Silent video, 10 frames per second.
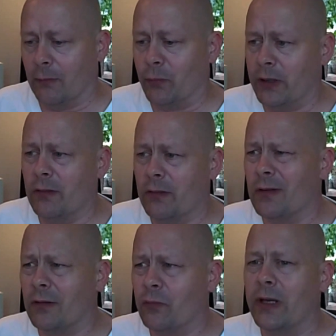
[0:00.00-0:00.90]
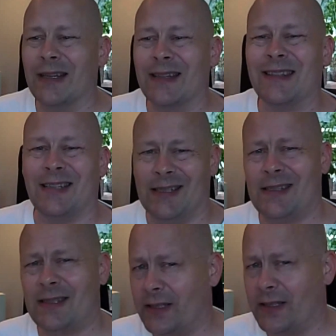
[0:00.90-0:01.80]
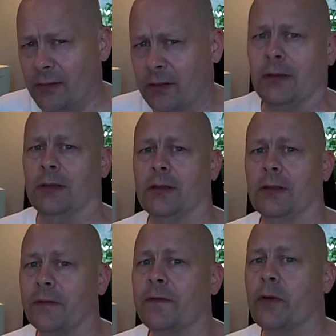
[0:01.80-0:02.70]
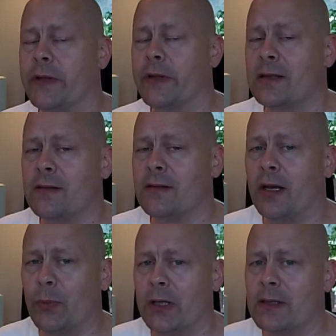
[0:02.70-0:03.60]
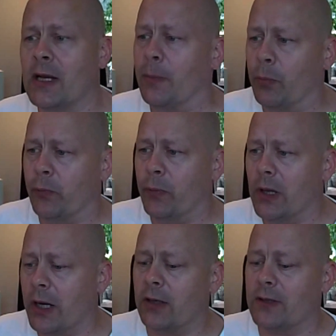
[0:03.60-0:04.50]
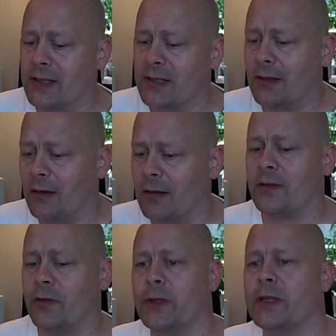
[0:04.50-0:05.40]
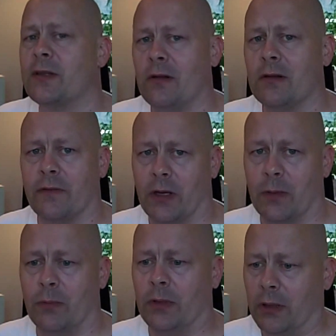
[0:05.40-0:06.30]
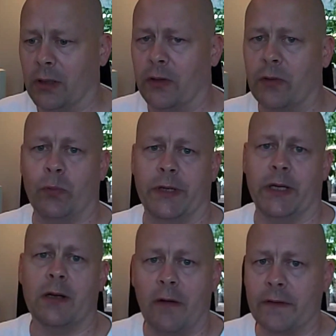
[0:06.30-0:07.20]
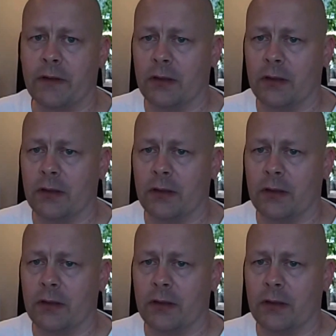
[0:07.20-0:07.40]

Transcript: We do not really test you for the assignments, but we like to discuss the results of them the week after.